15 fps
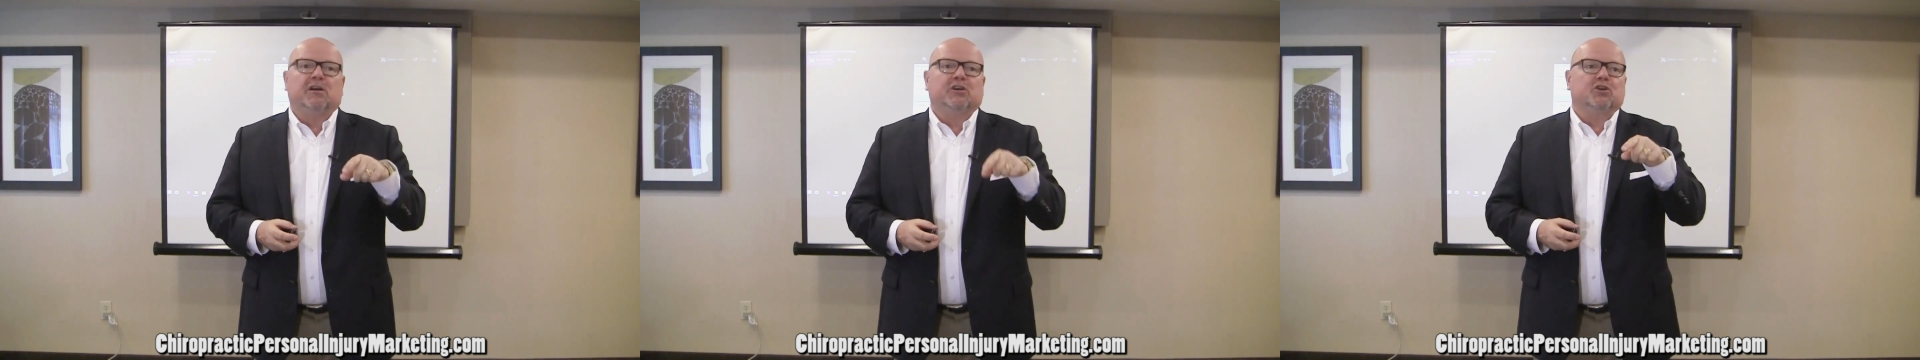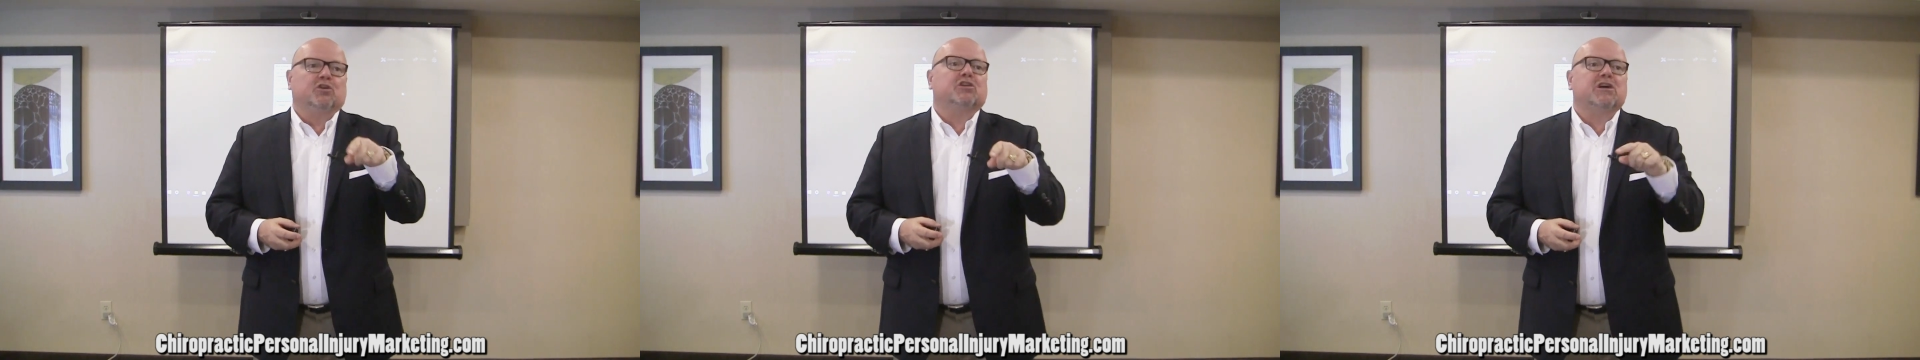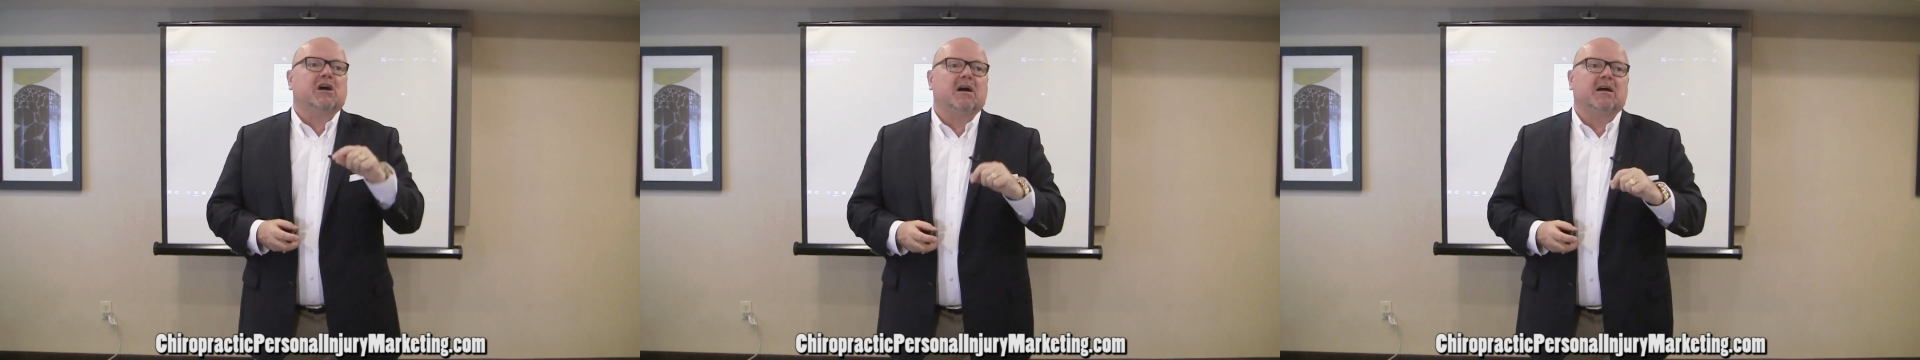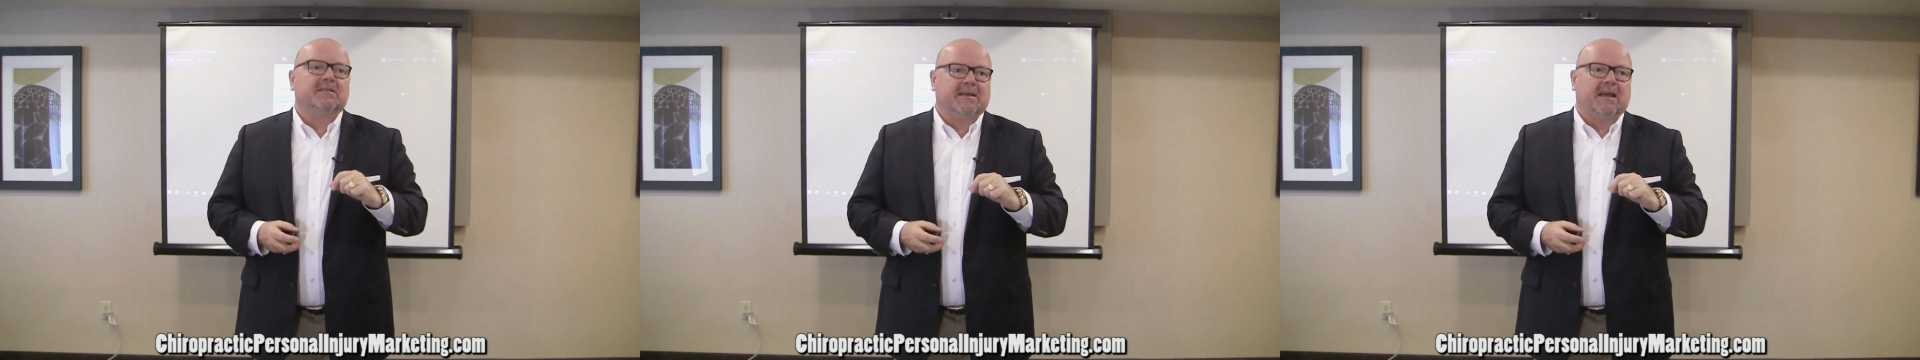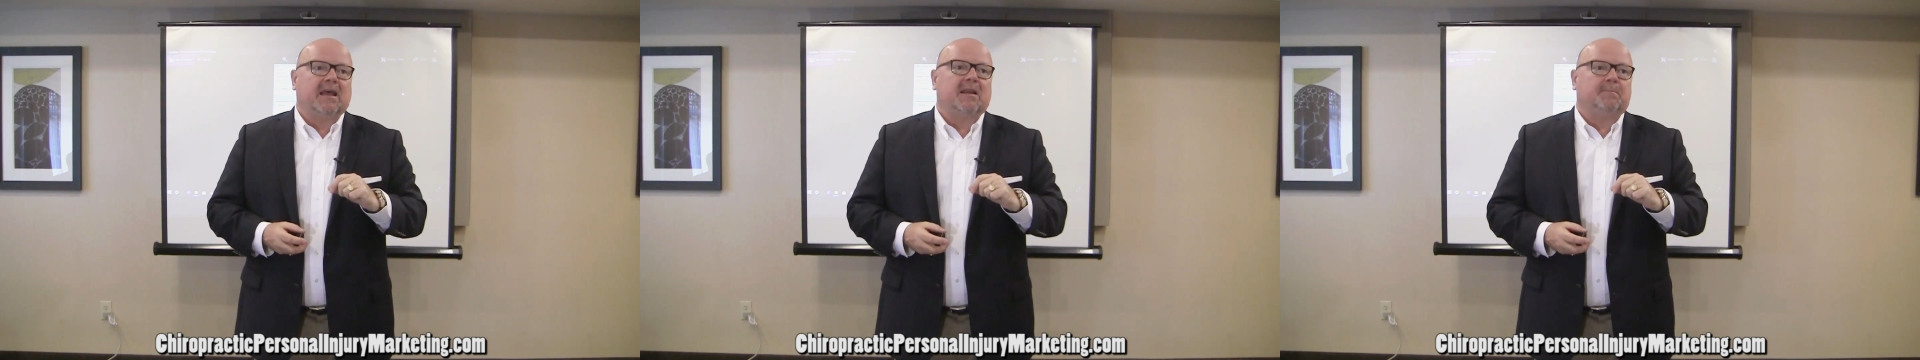your
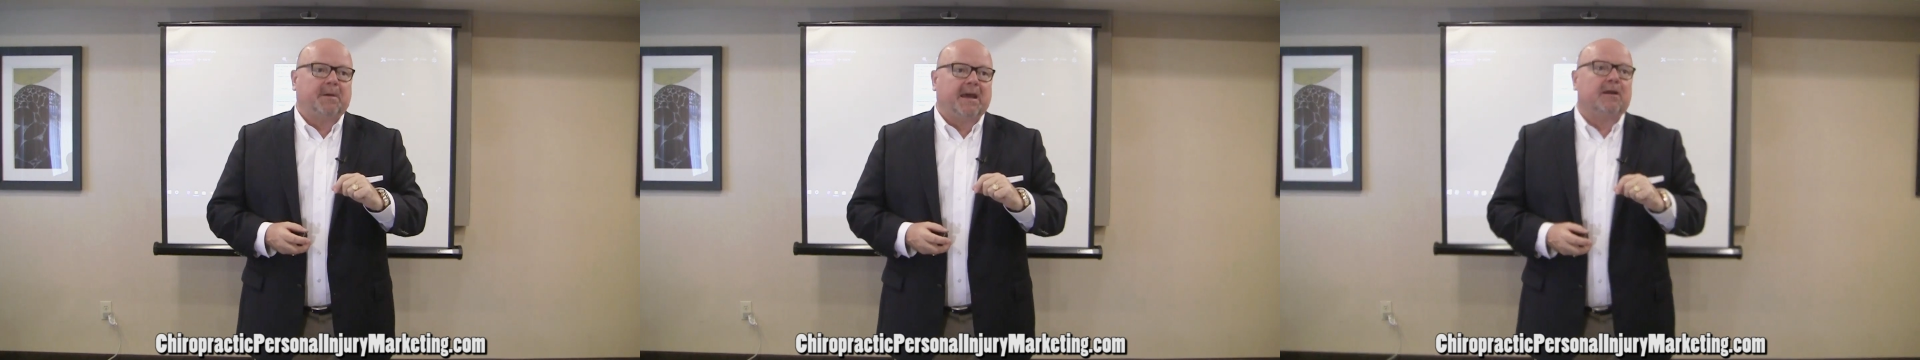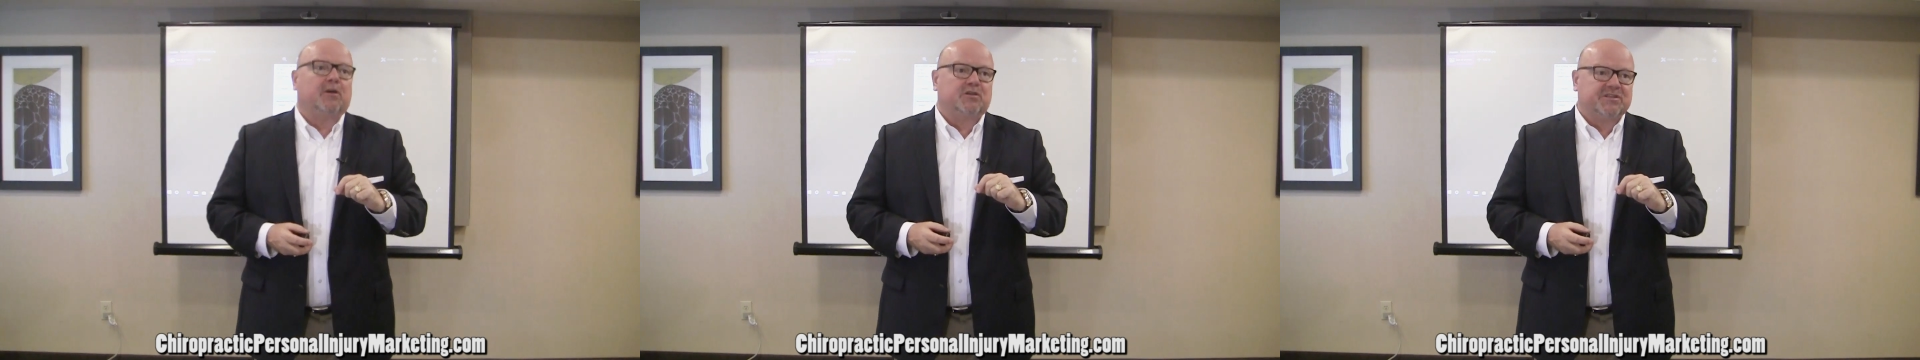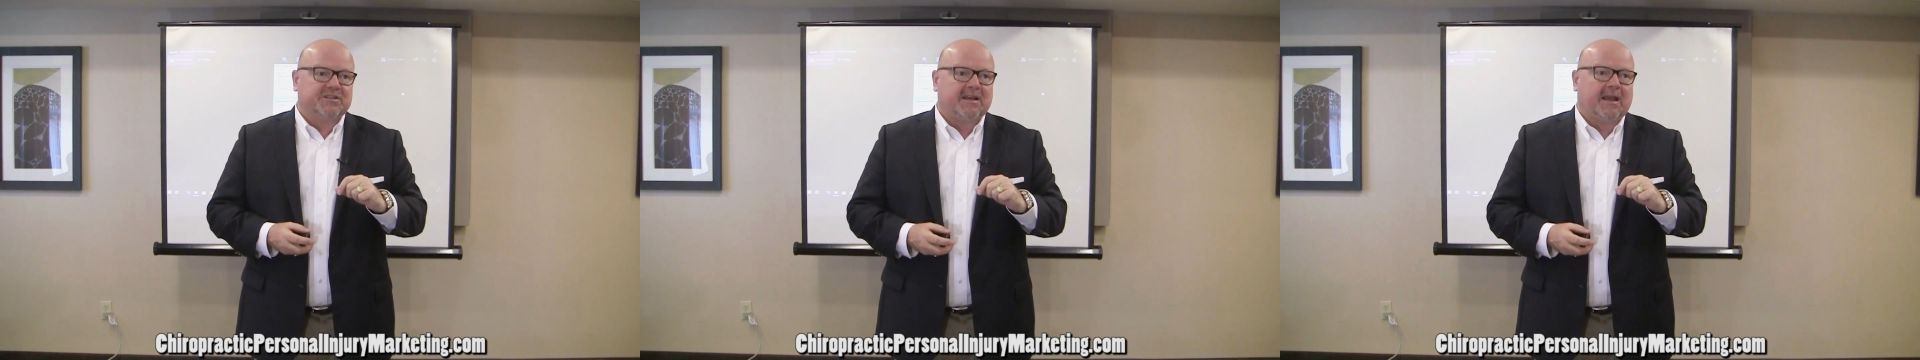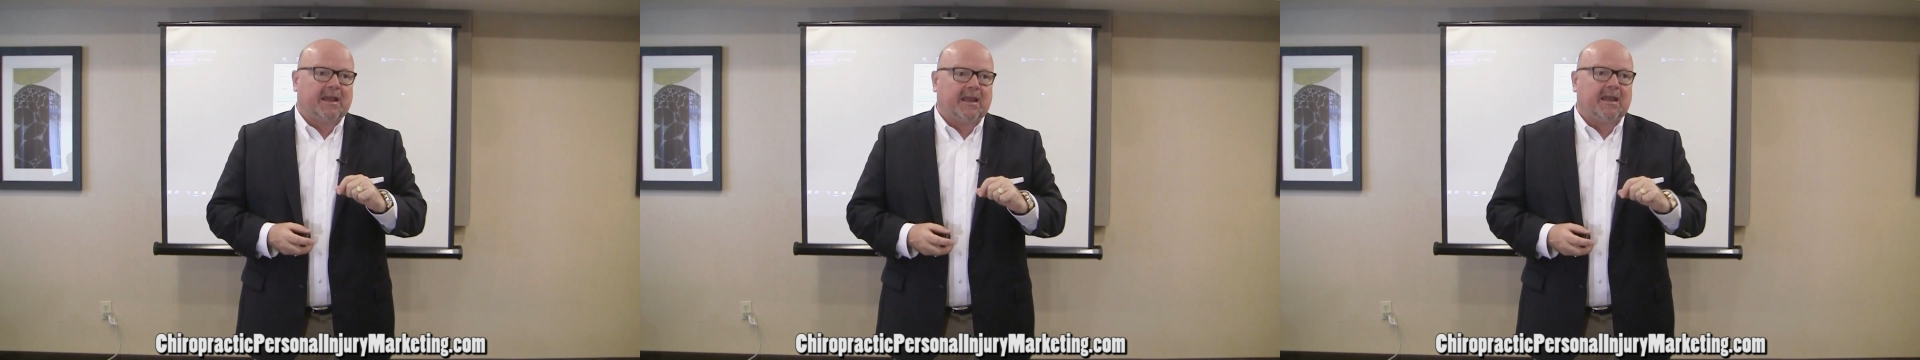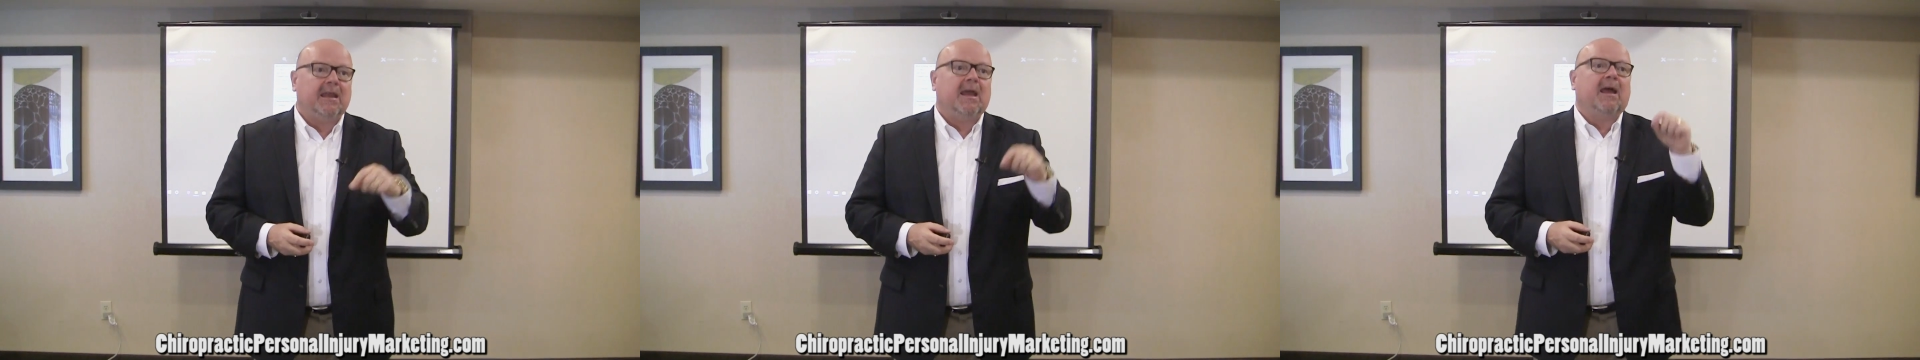content better
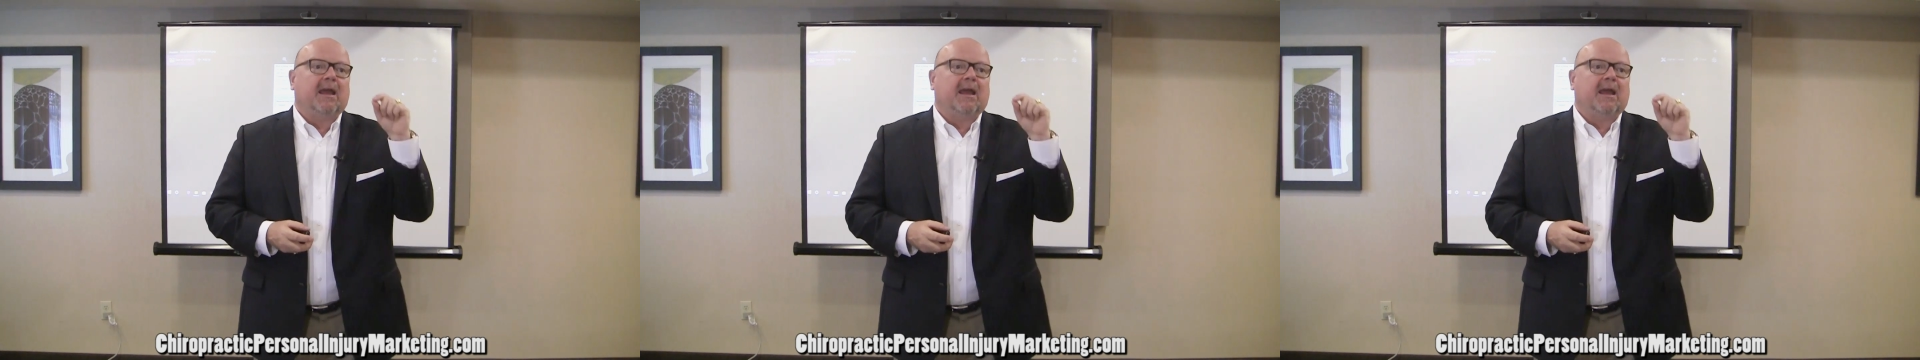say